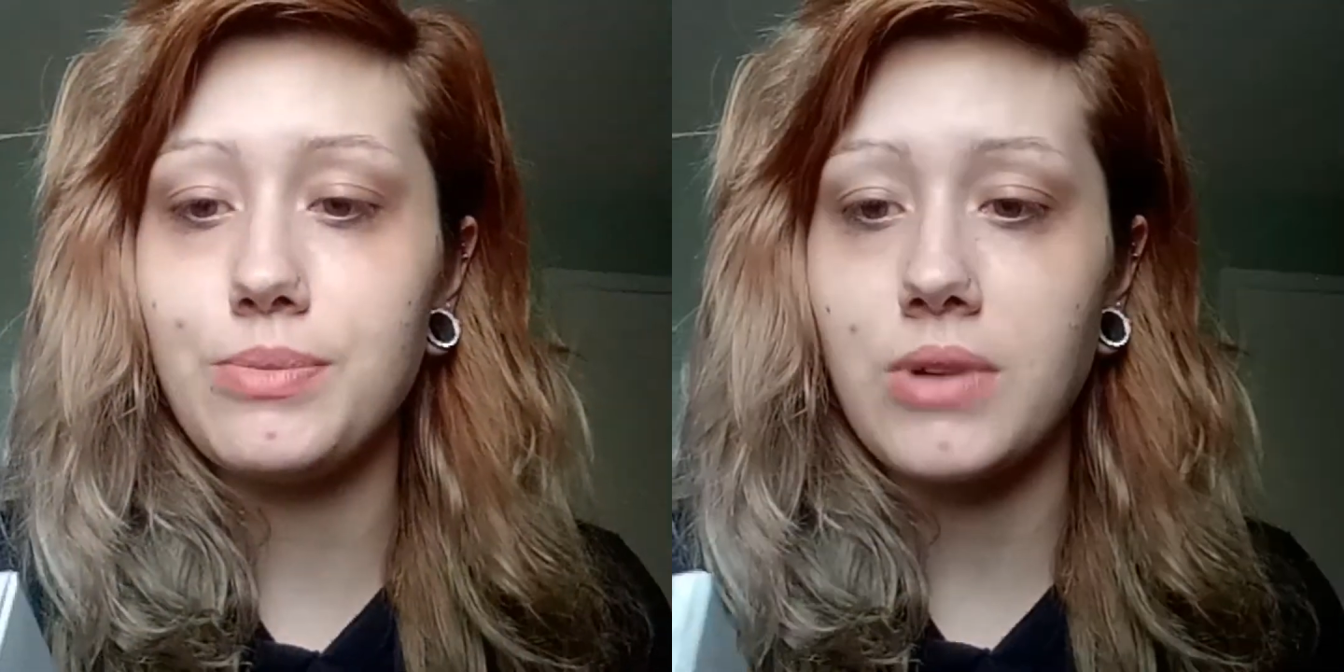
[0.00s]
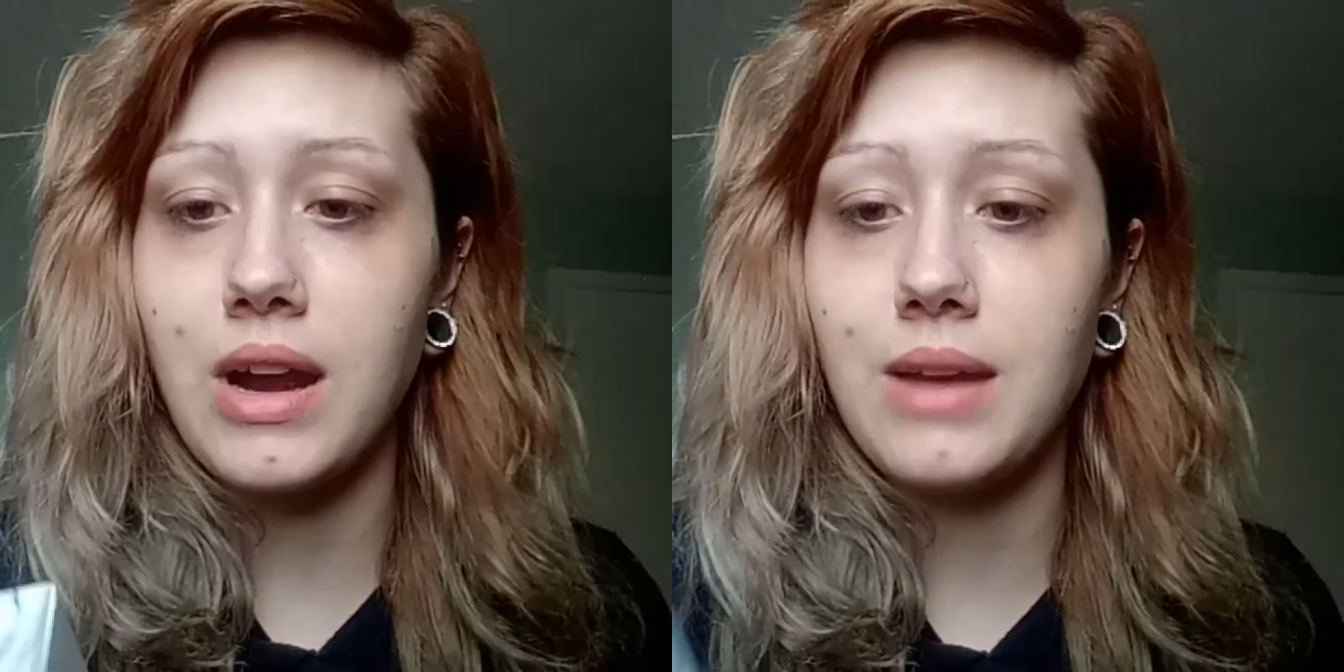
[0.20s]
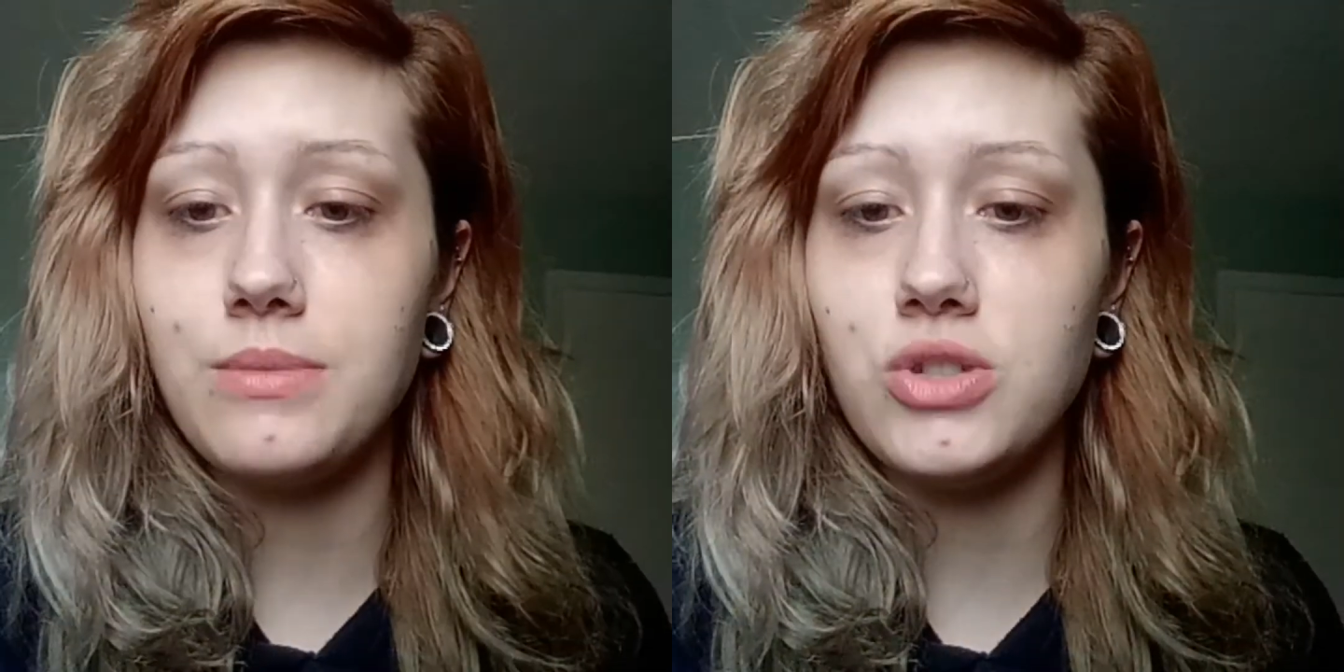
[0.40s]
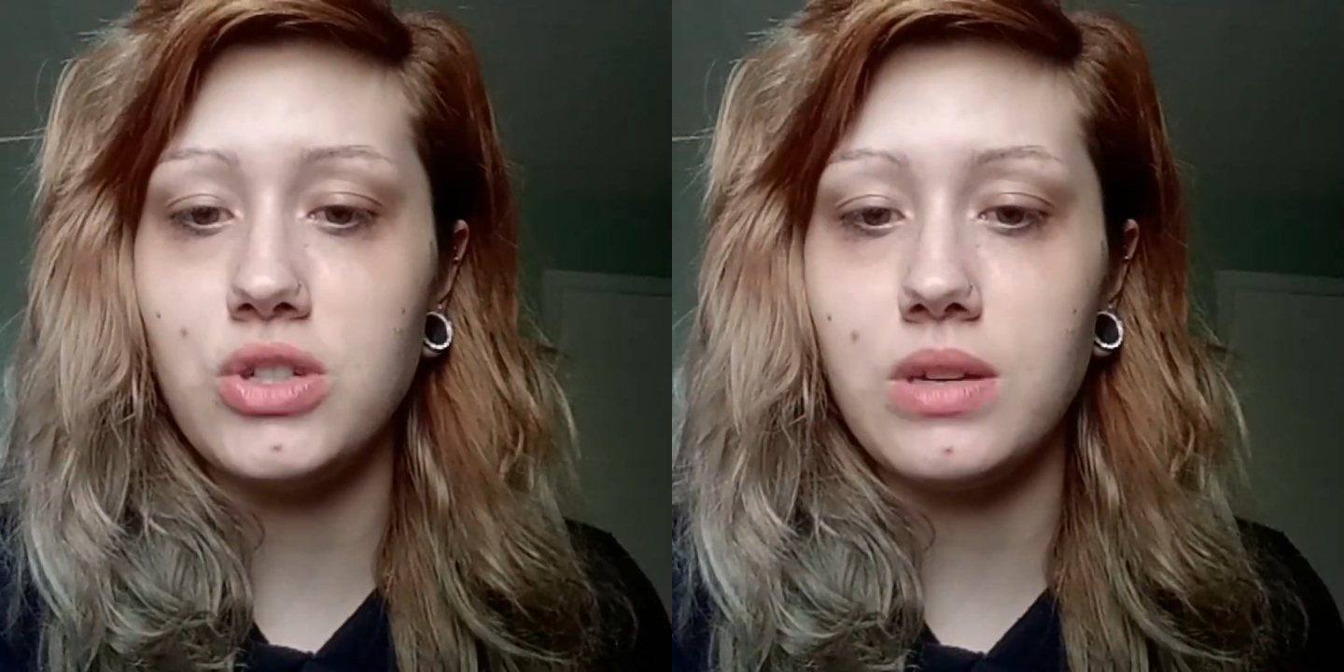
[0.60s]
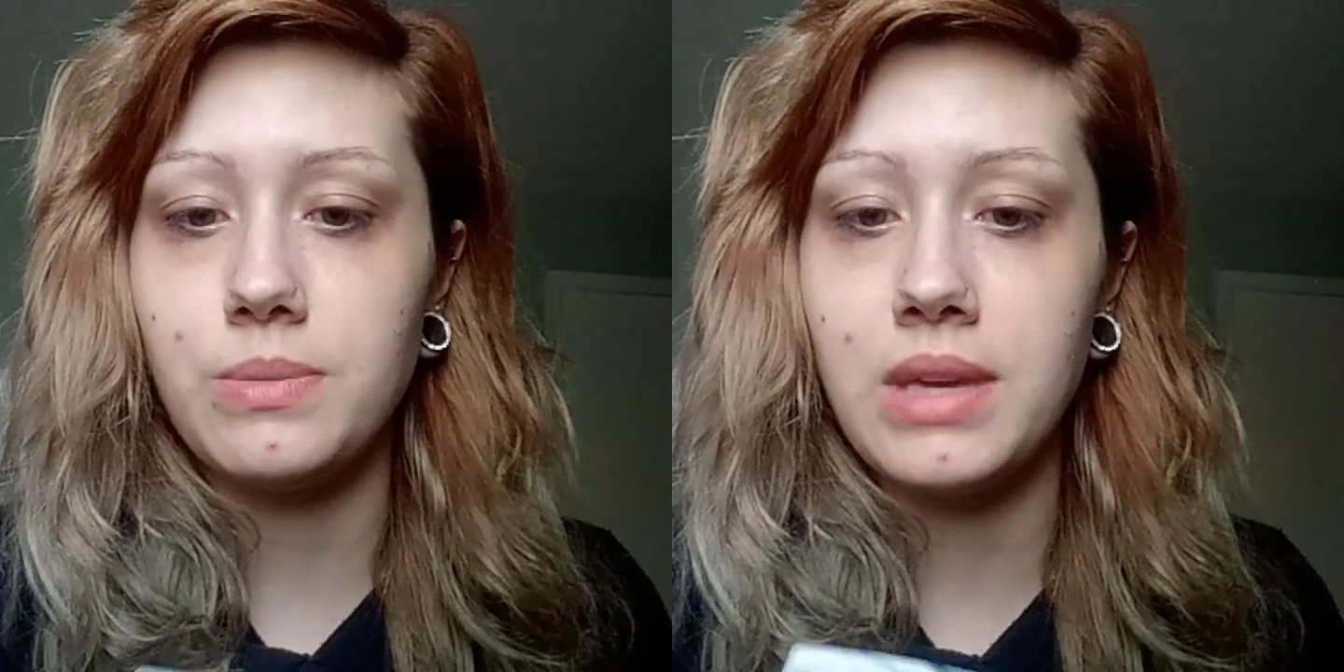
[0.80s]
prime
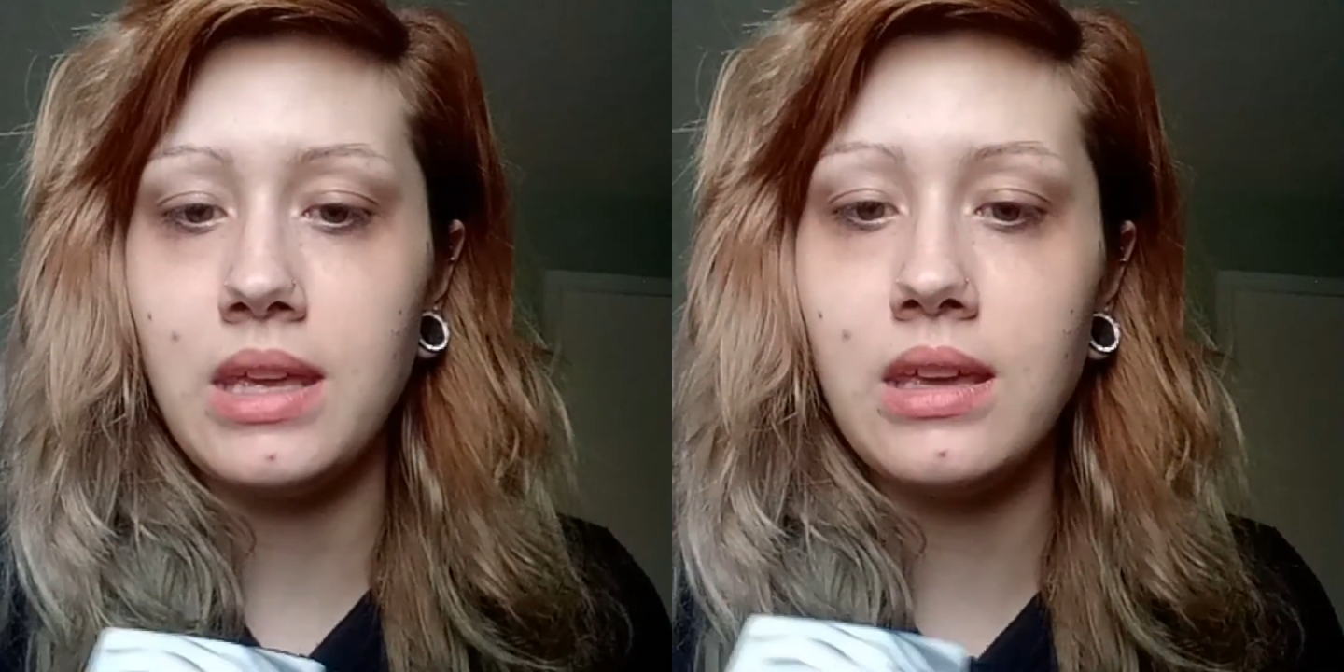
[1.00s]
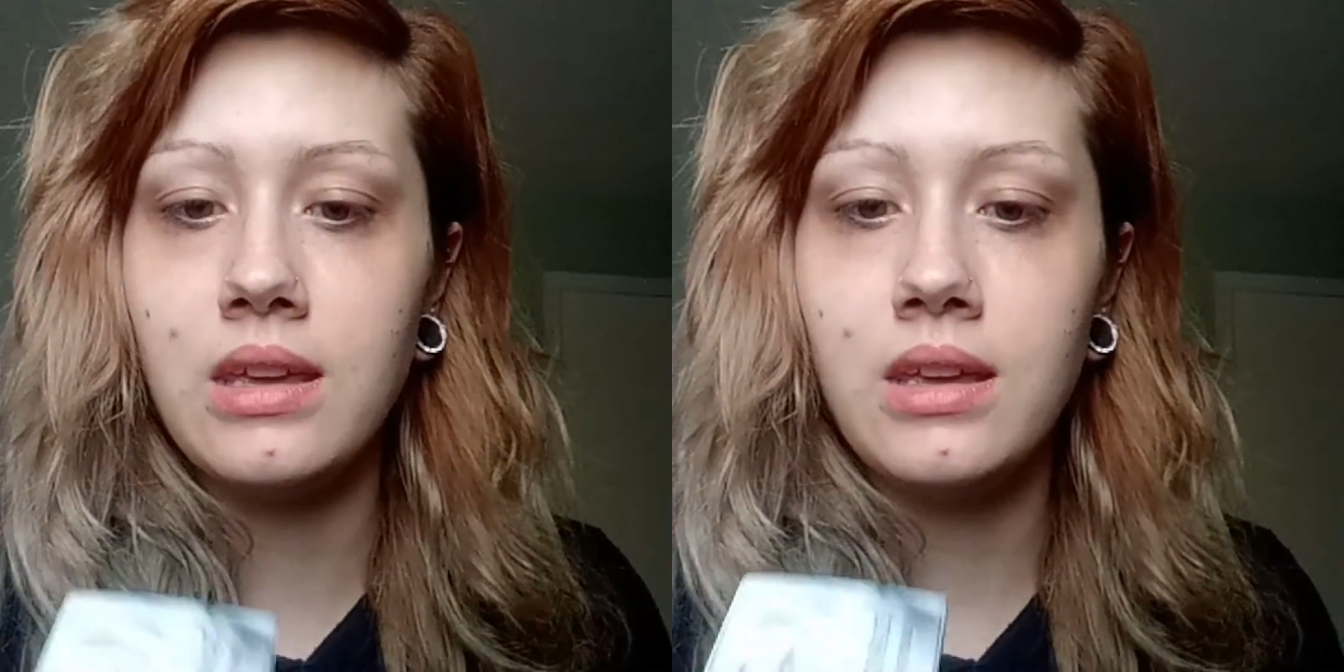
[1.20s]
shipping.